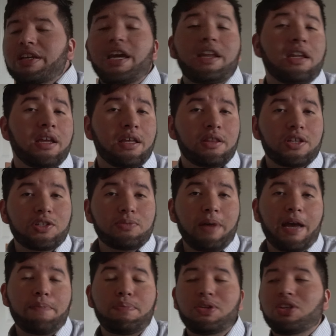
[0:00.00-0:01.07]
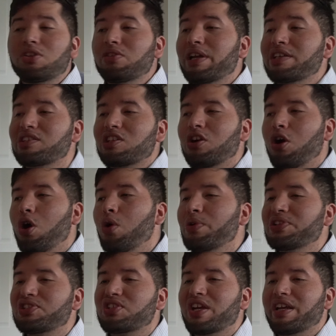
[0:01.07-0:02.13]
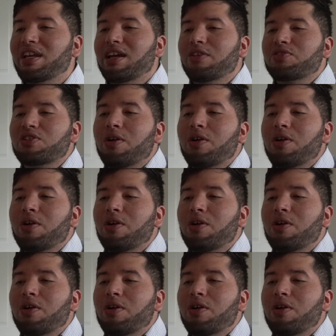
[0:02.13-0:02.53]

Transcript: Again, this is my opinion. You guys can always check it out.